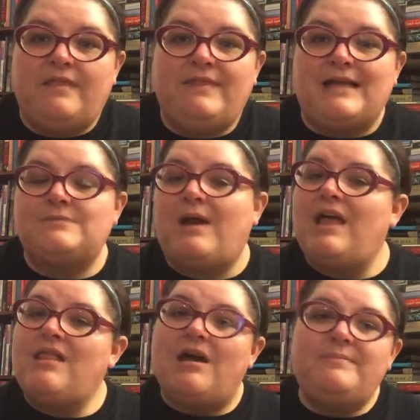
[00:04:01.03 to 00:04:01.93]
that's why
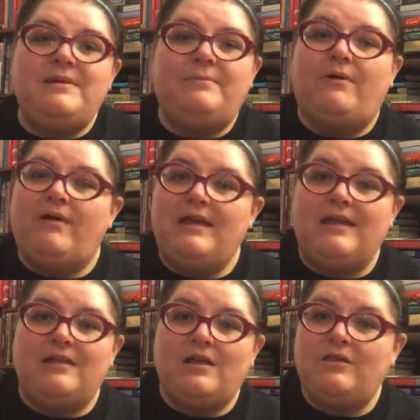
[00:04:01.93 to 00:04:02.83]
a lot of people
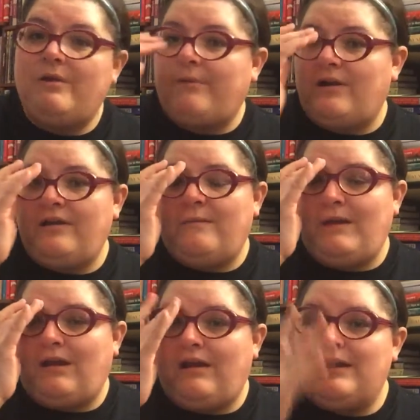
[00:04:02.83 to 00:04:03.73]
in lower income
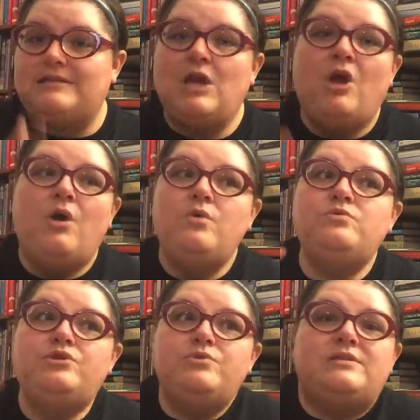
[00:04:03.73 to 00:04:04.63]
areas who
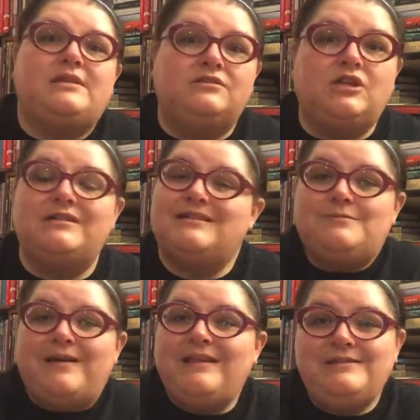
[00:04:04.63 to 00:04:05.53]
do sell drugs,
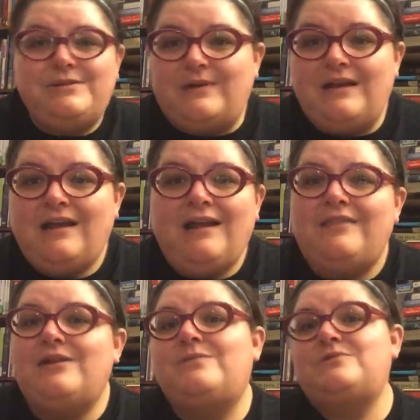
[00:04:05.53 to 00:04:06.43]
that's why they do it.
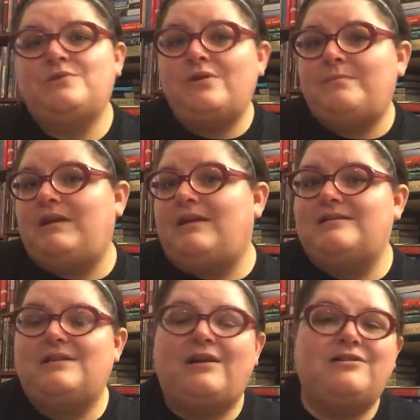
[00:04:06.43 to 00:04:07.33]
They don't do it
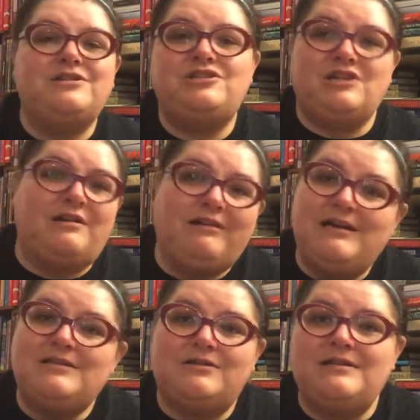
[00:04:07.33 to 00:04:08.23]
because they're
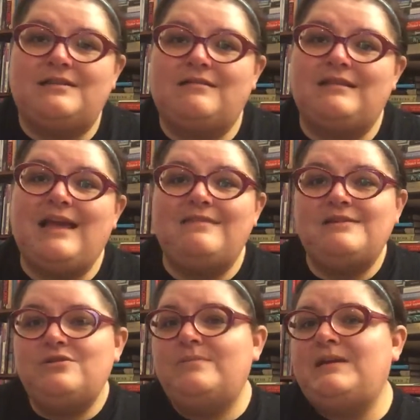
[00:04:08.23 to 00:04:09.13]
degenerates or anything like that. They
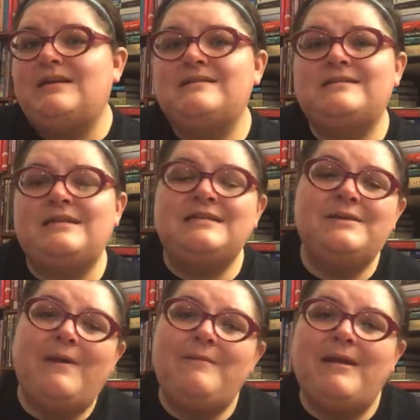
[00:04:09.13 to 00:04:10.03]
do it because it's an
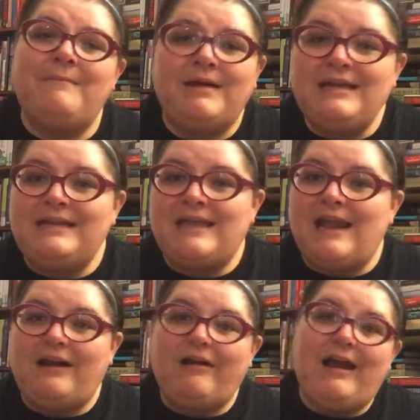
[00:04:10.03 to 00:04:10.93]
easy way to make money in that
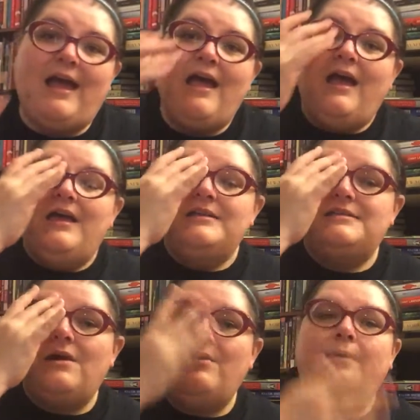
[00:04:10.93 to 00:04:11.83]
area.
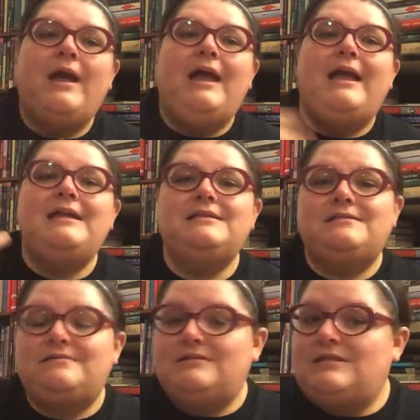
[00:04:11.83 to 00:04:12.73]
So he
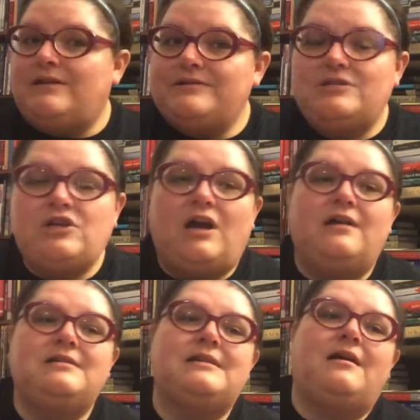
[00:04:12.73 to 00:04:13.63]
sells the
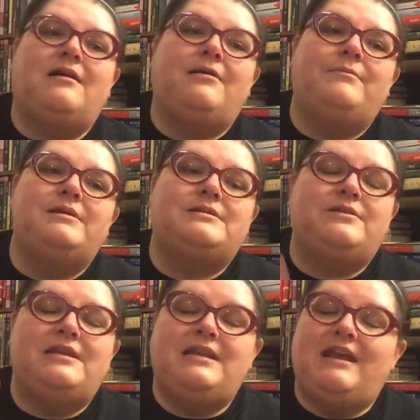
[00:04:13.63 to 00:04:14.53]
drugs so
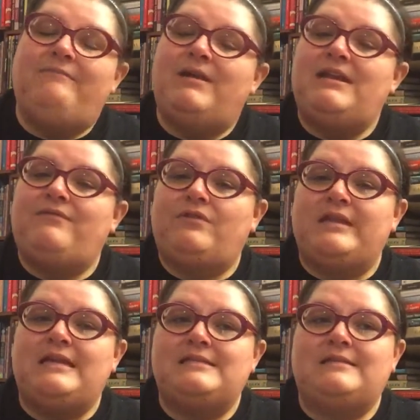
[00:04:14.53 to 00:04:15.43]
that he can have money for
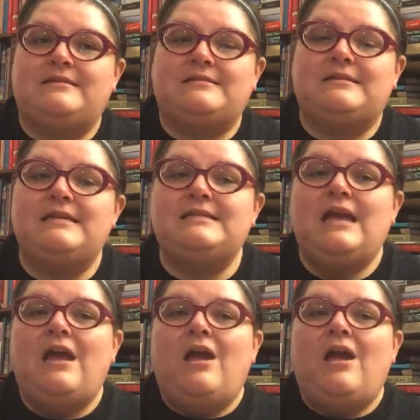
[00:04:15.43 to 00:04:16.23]
things and things like this.